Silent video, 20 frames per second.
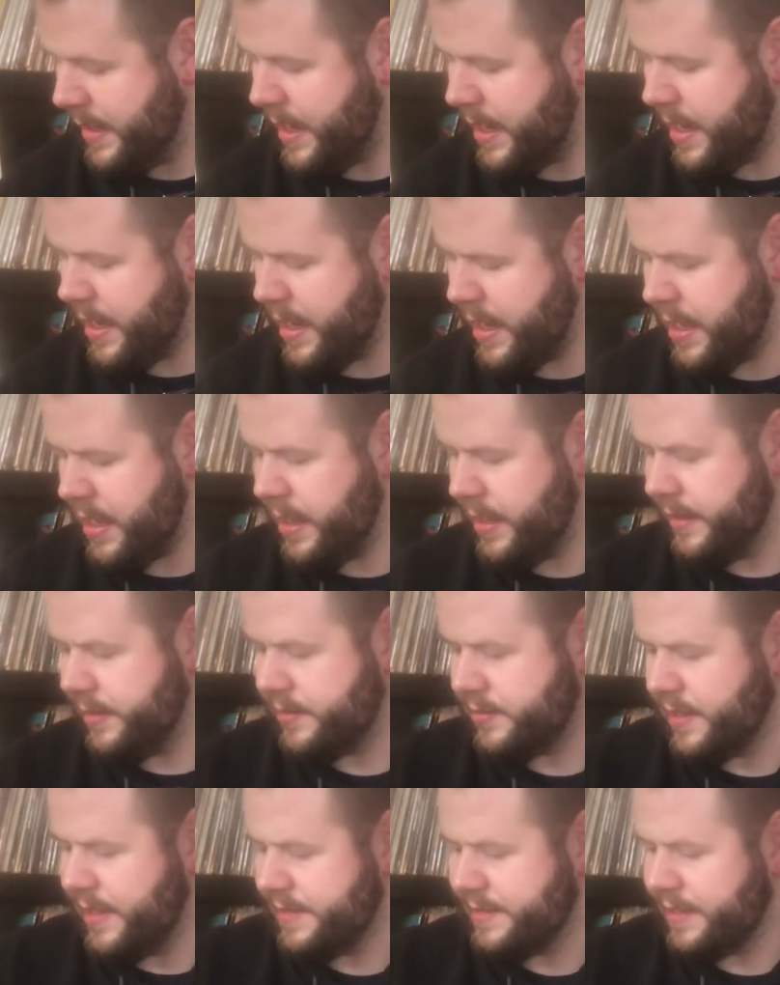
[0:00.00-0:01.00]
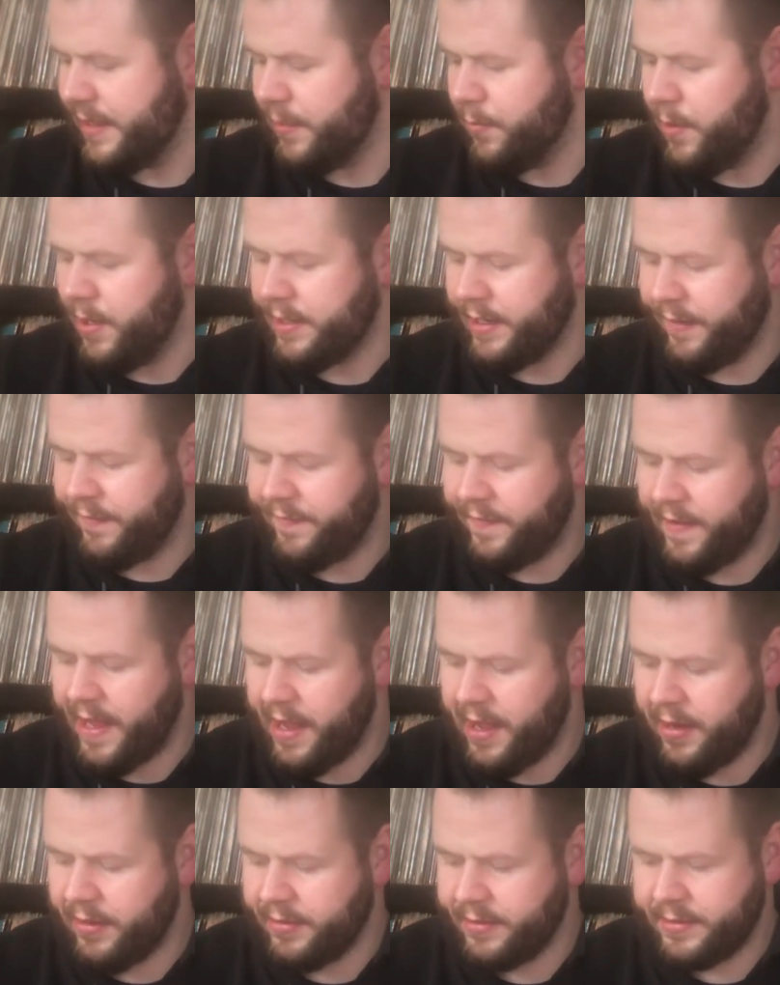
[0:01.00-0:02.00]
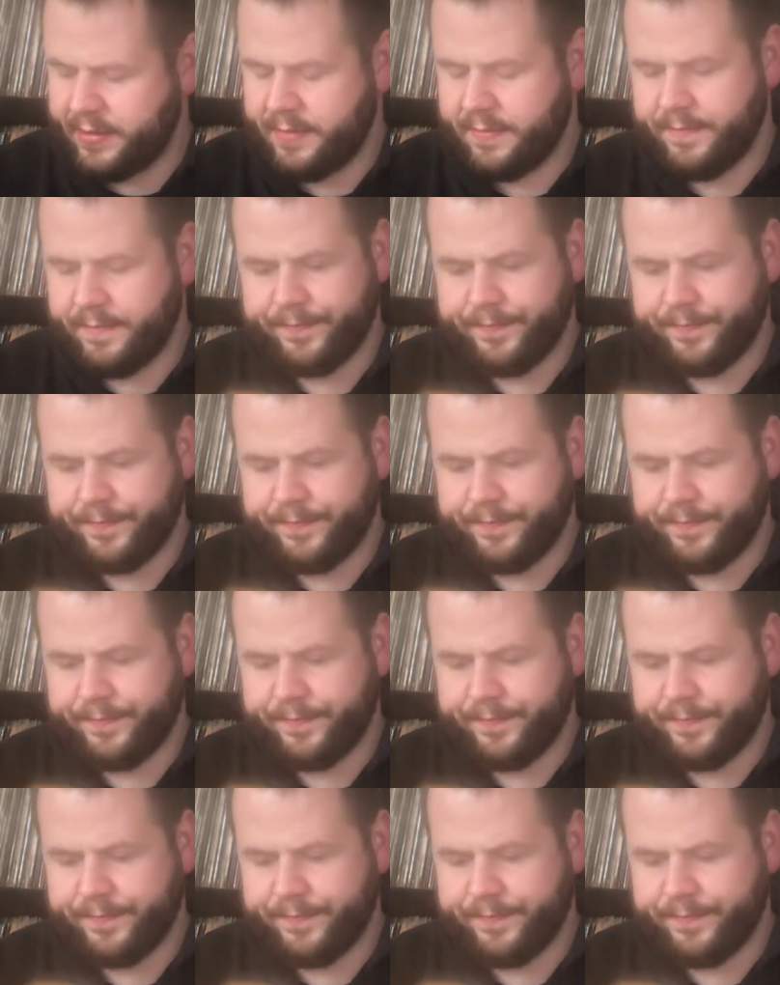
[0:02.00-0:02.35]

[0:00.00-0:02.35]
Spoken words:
Interesting one I found.